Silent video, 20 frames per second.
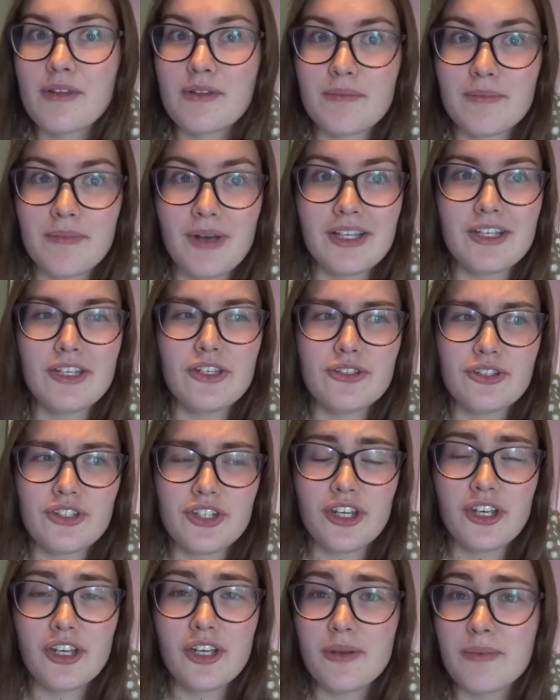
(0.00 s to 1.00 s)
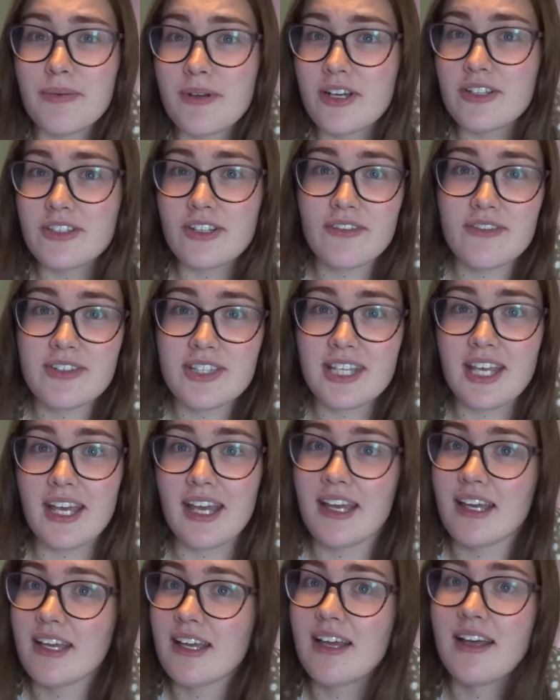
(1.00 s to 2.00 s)
my YouTube because
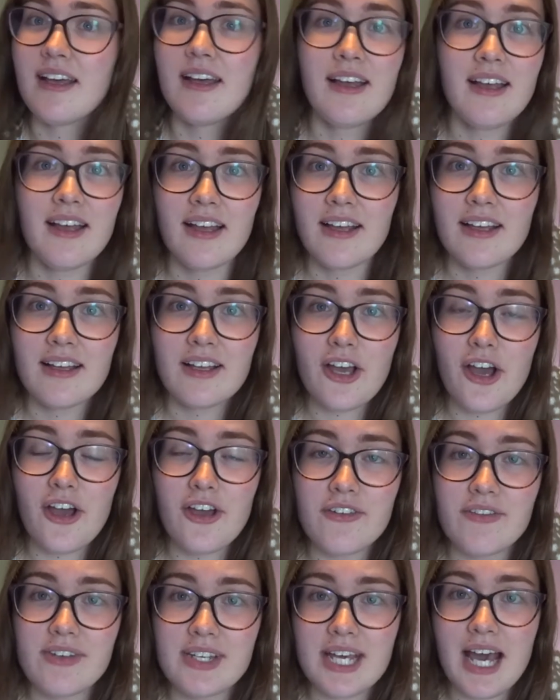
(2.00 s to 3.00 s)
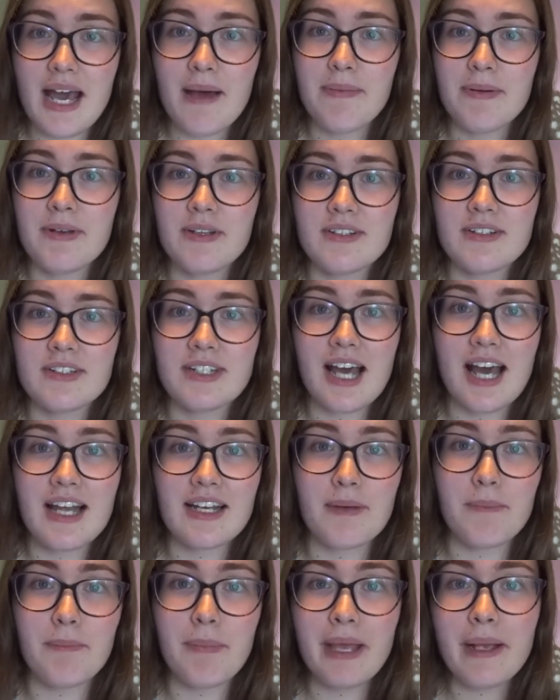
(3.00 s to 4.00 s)
obviously COVID happened, had
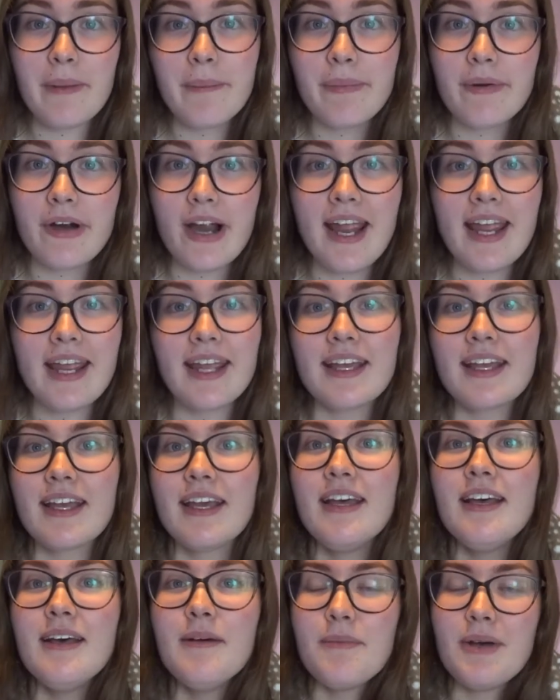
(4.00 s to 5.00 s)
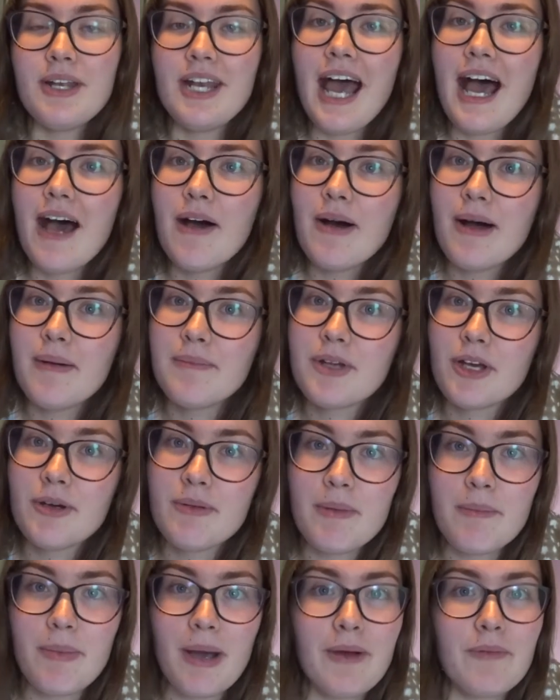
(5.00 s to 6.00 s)
a big break, but now I'm
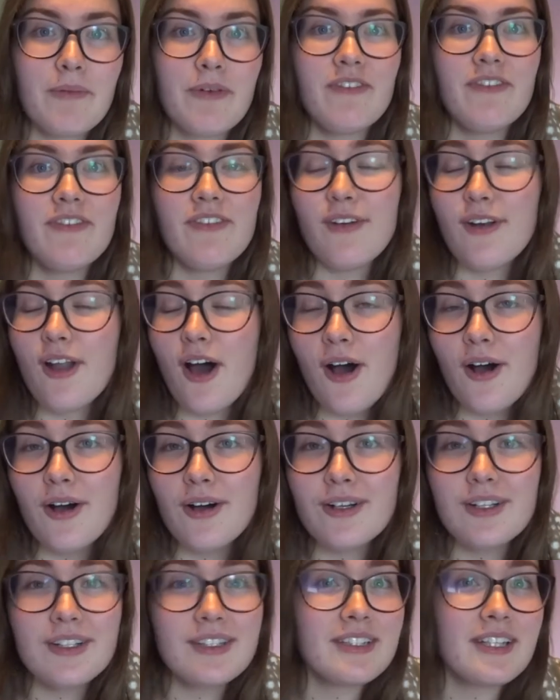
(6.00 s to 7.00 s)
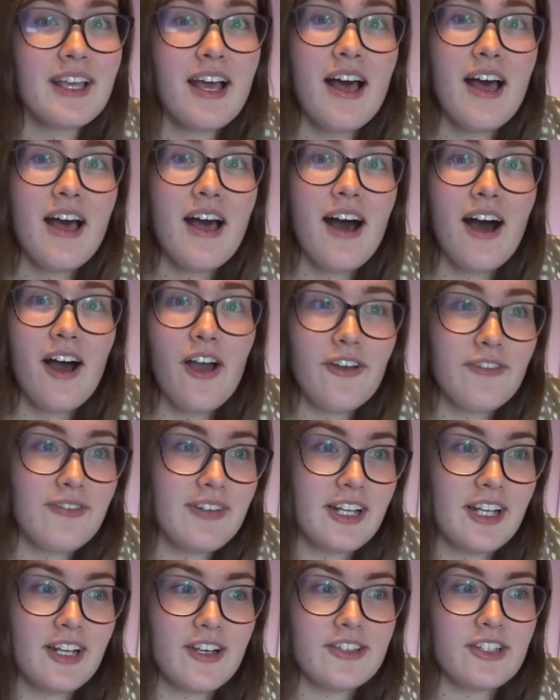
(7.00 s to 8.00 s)
coming back with vlogs.
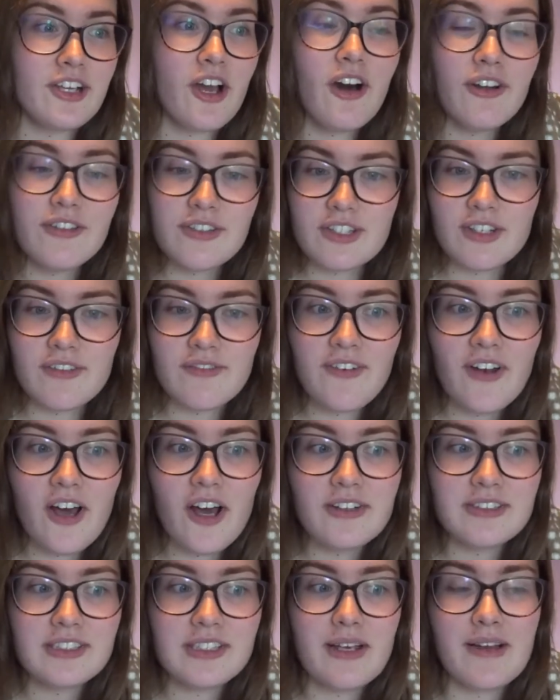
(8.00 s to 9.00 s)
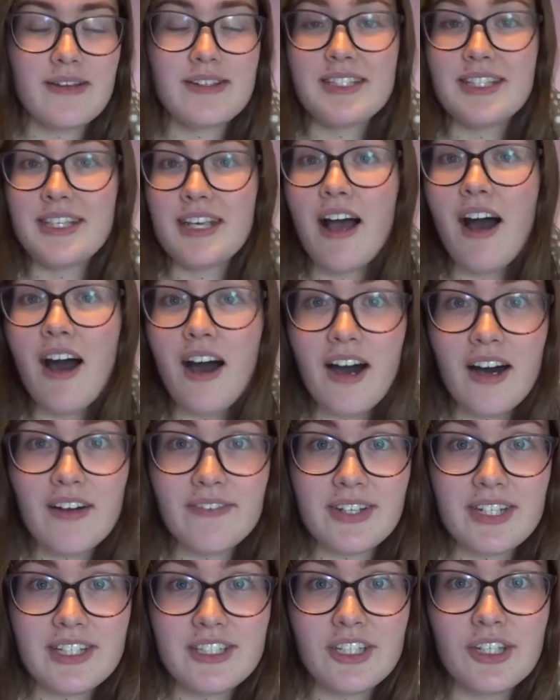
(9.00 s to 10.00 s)
Hopefully loads of concert vlogs. I'm going to see
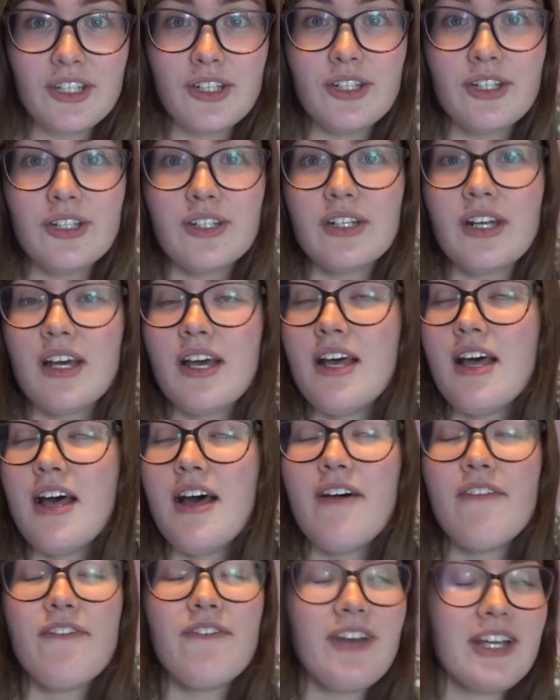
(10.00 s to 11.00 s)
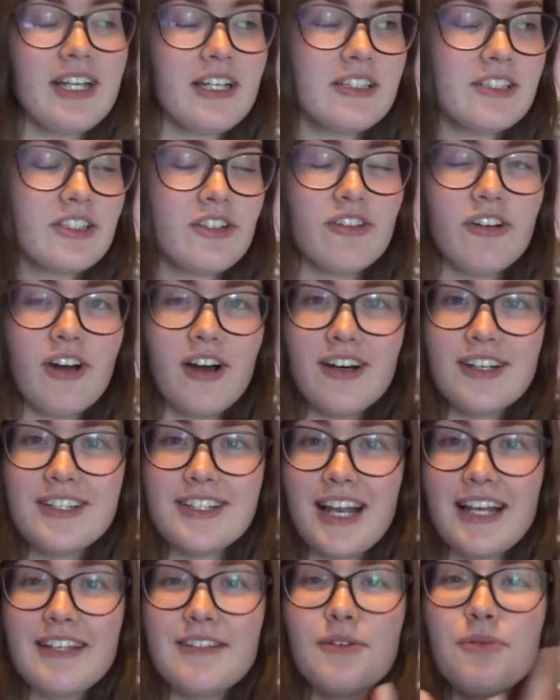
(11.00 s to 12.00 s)
Harvey soon. Fingers crossed,
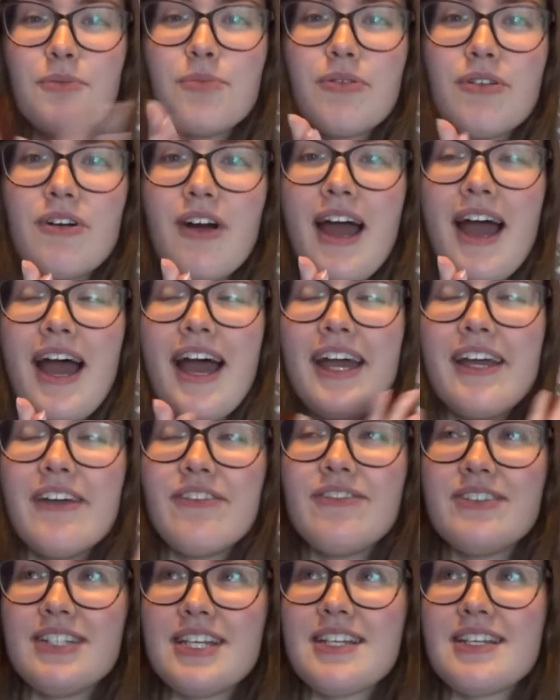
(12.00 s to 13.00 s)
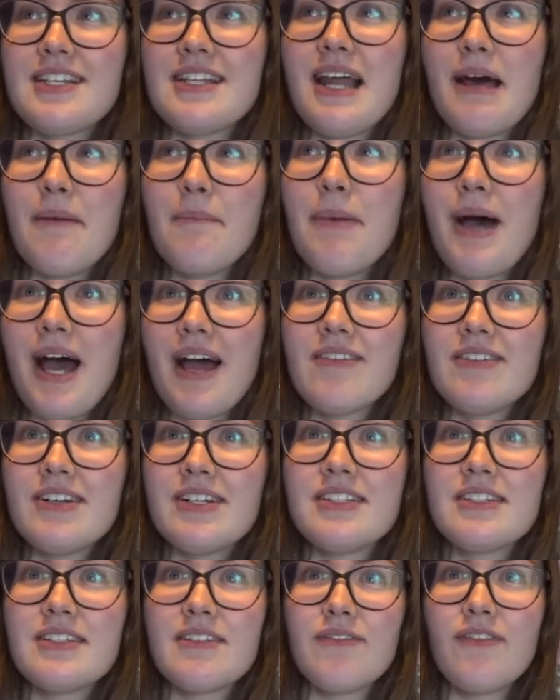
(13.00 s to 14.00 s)
let's all pray for Disneyland
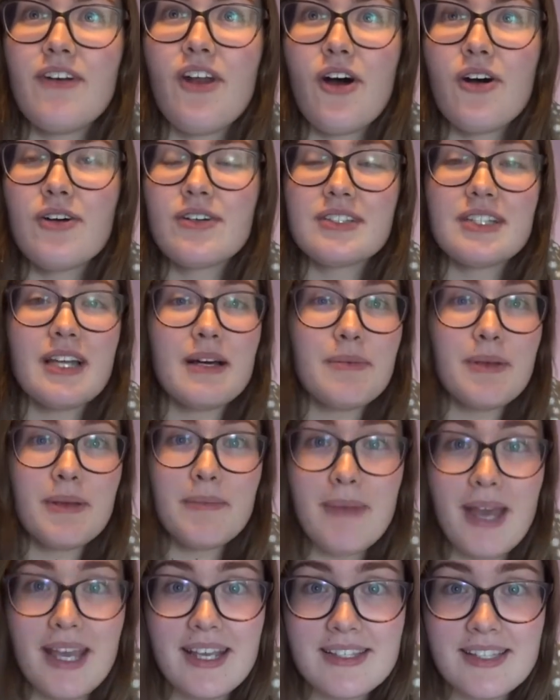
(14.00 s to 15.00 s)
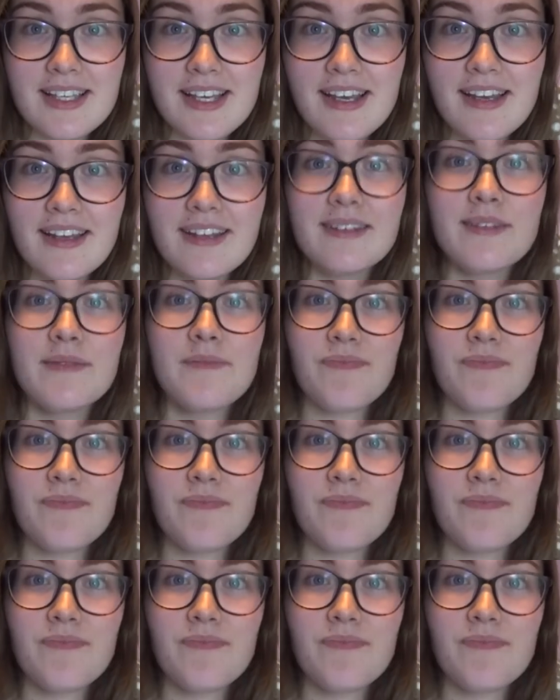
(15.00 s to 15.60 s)
Paris vlogs. That'd be amazing.